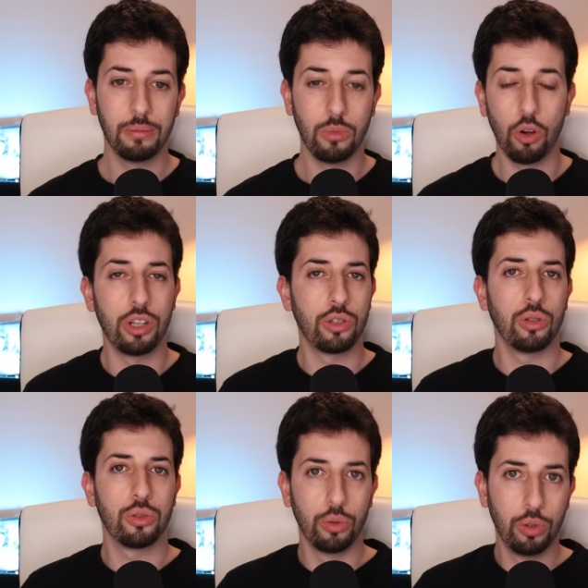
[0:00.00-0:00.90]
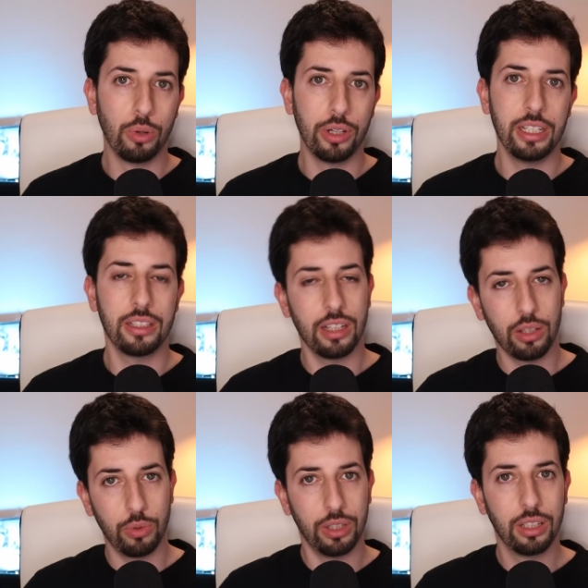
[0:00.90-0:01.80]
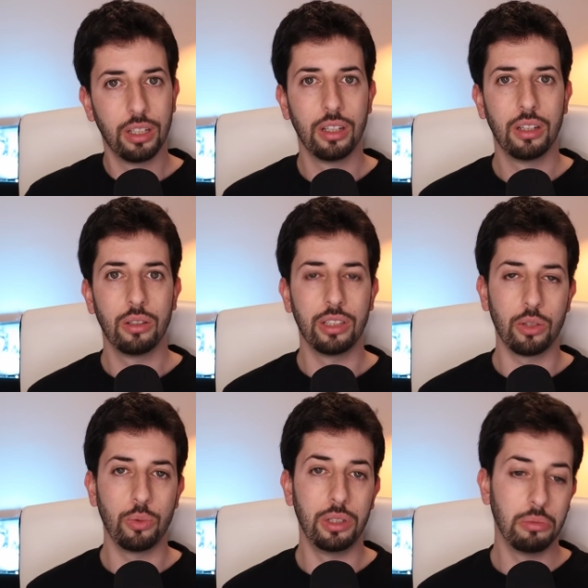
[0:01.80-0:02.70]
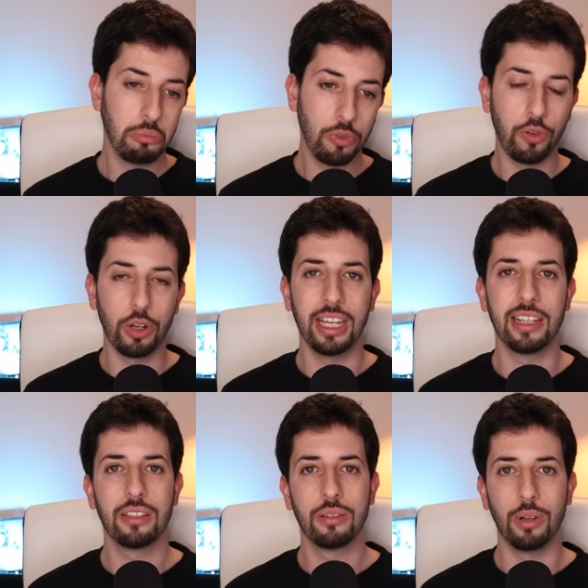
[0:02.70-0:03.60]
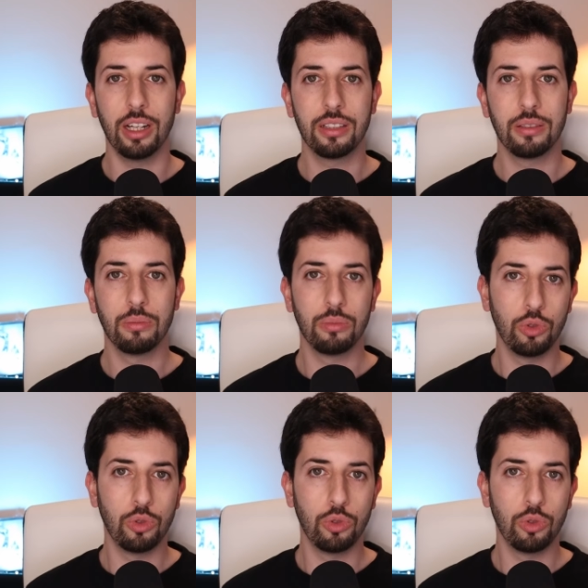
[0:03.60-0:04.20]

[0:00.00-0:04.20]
Oh, there's also Uber Eats that we forget, right?